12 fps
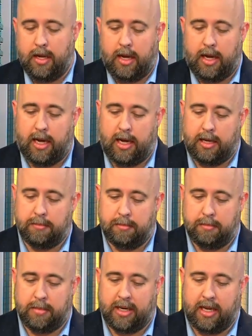
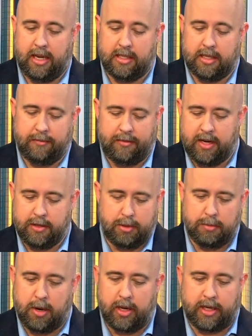But it varies
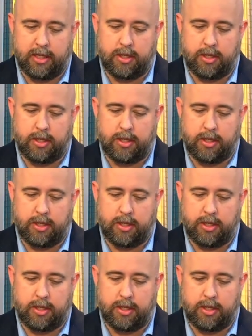per market.